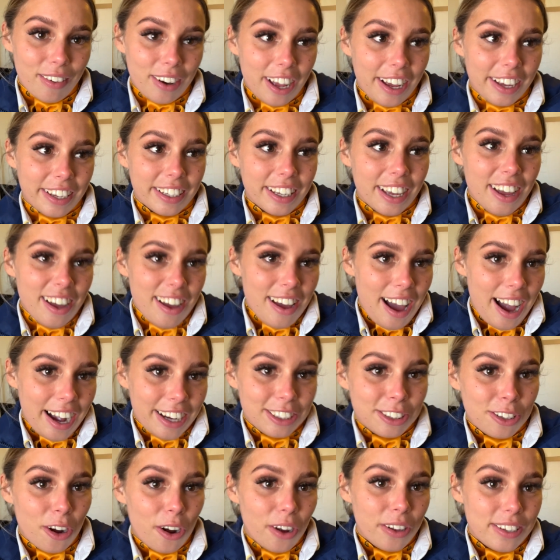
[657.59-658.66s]
Like, I
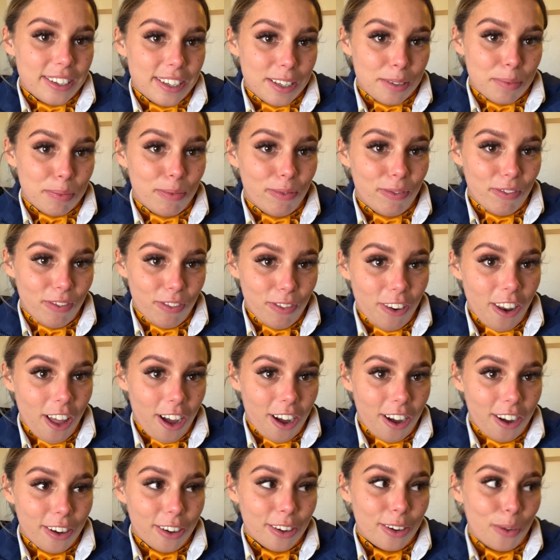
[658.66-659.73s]
started this
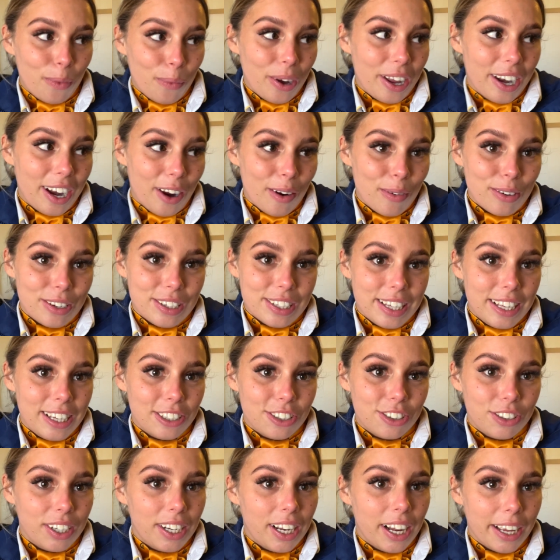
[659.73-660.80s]
vlog when I was
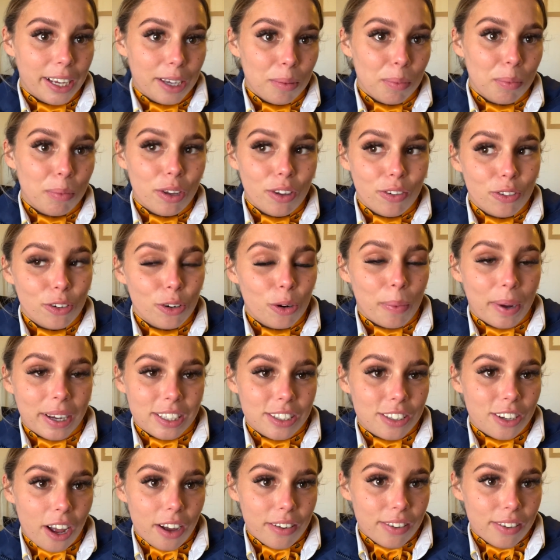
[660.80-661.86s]
literally like moving all my stuff